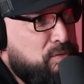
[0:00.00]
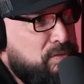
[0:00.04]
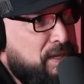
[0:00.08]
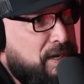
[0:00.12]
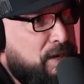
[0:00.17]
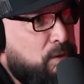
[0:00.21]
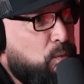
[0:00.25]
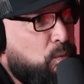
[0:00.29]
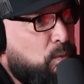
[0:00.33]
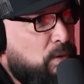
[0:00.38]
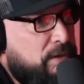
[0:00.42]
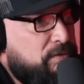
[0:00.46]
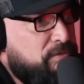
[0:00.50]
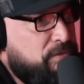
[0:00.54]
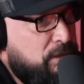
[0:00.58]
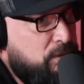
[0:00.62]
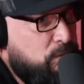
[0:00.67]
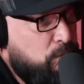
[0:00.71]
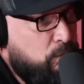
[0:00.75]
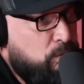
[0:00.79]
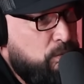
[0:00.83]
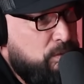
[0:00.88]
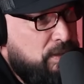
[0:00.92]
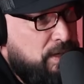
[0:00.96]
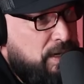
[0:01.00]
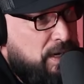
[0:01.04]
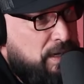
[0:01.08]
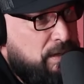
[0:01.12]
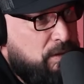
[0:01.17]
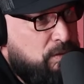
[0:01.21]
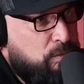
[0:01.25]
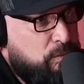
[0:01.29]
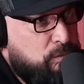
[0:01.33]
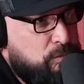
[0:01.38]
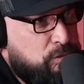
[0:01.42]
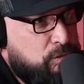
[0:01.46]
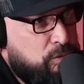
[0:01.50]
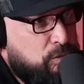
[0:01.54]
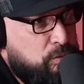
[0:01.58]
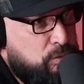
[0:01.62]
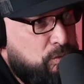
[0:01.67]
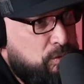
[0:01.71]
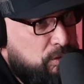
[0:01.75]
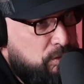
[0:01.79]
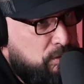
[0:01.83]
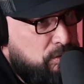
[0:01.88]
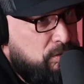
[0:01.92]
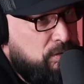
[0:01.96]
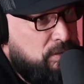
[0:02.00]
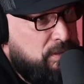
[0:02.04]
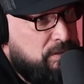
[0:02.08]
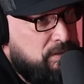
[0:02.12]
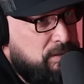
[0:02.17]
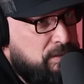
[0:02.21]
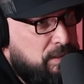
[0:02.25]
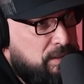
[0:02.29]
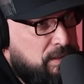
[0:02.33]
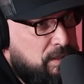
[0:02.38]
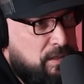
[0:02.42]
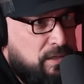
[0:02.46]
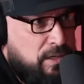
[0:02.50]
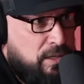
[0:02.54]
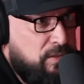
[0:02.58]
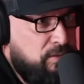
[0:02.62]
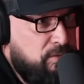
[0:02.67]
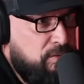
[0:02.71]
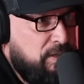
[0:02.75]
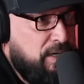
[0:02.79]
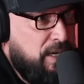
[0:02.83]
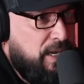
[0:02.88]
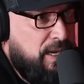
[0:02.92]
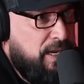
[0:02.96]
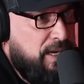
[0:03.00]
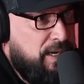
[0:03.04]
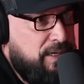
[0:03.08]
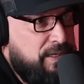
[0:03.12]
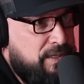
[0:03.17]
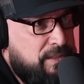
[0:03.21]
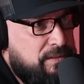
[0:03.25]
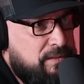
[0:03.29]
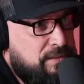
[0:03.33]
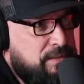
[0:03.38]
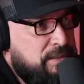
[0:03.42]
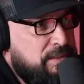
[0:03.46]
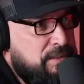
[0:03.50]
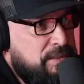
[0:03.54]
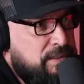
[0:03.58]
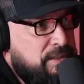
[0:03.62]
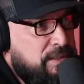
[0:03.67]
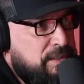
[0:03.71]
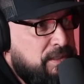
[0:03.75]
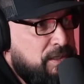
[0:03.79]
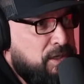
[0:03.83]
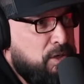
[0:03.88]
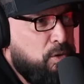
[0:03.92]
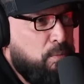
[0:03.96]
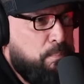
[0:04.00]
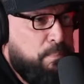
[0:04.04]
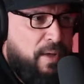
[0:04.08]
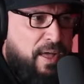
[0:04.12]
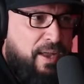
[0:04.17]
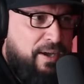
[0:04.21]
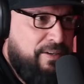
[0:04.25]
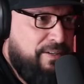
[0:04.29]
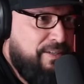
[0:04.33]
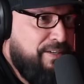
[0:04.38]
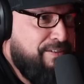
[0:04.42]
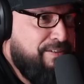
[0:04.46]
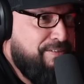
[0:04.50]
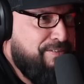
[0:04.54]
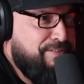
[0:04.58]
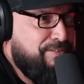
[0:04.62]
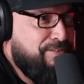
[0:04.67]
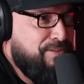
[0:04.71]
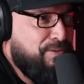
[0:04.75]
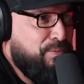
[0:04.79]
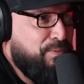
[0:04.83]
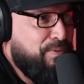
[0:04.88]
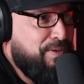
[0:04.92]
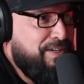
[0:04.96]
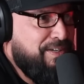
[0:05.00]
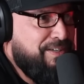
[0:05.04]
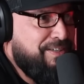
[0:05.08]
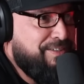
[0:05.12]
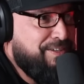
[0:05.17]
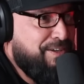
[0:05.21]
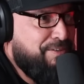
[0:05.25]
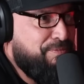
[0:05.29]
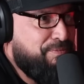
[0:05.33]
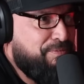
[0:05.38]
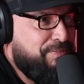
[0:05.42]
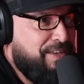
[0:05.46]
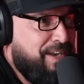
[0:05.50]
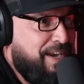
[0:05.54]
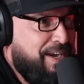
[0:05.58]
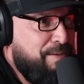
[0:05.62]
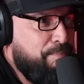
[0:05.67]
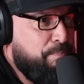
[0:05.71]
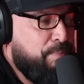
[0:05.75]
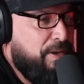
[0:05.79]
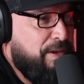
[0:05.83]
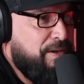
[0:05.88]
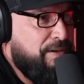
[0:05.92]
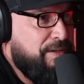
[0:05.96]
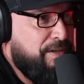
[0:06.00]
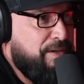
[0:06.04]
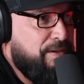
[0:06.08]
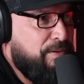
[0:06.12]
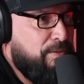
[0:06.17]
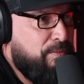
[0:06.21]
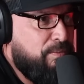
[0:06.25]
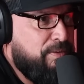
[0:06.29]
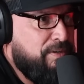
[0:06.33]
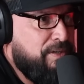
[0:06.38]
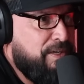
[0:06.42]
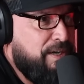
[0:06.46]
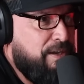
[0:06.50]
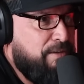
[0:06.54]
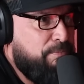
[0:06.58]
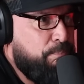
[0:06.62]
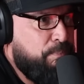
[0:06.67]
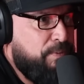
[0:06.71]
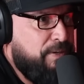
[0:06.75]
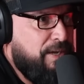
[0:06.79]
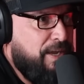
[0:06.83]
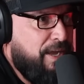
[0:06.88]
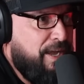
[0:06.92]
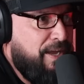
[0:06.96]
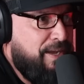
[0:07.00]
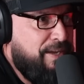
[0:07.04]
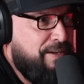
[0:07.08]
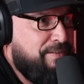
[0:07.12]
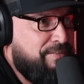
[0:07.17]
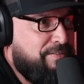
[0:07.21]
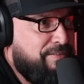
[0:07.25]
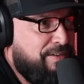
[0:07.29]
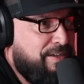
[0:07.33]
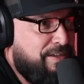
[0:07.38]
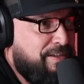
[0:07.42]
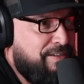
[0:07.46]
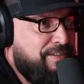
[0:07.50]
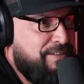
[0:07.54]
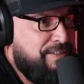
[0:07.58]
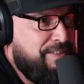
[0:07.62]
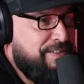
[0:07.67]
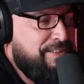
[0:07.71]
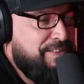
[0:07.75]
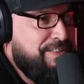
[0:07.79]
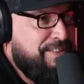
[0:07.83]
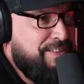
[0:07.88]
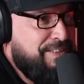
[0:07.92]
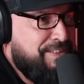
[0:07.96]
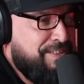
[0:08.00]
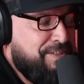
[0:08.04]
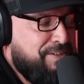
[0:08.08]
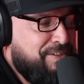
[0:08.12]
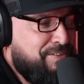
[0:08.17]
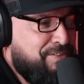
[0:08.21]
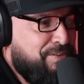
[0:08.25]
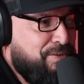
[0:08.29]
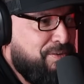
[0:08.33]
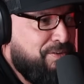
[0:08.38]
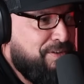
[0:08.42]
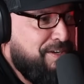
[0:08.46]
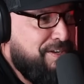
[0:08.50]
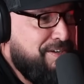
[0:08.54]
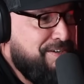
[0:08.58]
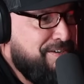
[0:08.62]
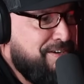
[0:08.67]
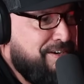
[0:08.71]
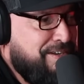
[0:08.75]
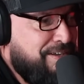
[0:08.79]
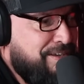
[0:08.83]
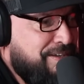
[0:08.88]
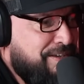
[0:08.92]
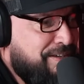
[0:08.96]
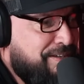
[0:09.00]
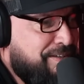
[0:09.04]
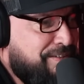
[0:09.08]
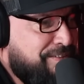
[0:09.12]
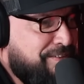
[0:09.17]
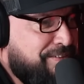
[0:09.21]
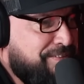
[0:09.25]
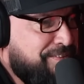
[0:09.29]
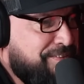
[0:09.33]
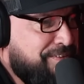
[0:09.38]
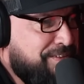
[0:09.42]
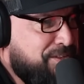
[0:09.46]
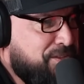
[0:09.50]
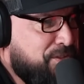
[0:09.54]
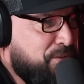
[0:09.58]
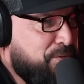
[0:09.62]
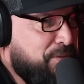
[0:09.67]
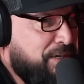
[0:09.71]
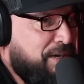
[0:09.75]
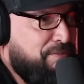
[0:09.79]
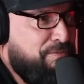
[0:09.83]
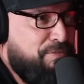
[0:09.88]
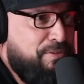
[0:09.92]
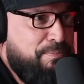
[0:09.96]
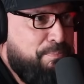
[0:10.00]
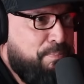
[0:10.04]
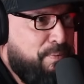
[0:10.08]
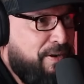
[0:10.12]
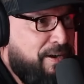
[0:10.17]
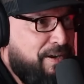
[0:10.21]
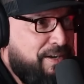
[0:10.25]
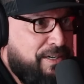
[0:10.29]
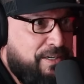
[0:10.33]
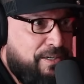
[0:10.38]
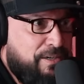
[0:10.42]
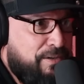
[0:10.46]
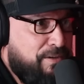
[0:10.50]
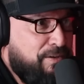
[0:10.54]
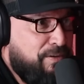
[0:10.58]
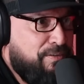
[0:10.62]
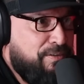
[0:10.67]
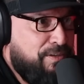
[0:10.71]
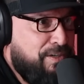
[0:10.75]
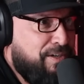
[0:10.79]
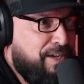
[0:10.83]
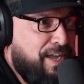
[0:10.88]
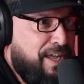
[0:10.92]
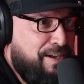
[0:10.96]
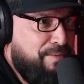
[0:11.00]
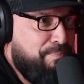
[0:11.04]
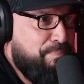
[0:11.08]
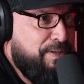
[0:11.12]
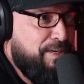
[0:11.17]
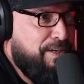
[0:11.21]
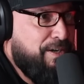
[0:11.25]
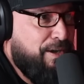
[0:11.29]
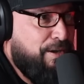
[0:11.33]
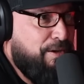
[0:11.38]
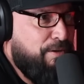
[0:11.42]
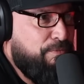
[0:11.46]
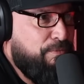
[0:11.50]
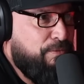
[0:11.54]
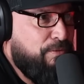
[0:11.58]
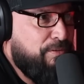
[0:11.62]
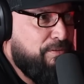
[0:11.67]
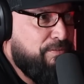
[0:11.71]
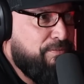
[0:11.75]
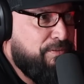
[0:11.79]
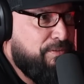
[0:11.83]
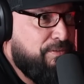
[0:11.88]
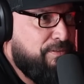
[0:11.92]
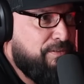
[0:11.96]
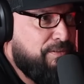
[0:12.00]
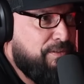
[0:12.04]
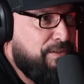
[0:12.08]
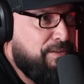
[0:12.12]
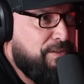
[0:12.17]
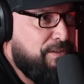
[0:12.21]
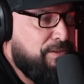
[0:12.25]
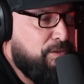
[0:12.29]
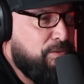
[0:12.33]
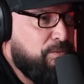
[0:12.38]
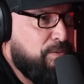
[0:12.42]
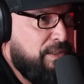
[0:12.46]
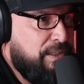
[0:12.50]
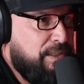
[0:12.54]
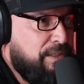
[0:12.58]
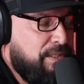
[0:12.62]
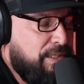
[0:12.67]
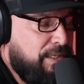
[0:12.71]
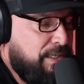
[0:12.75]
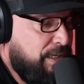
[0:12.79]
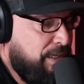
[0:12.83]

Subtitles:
they arrested Hugo de la Cruz Jr. and another guy. And, you know, politics is a really tough thing. But, you know, when the FBI is looking into everybody, you know, you got to be careful if you're going to do anything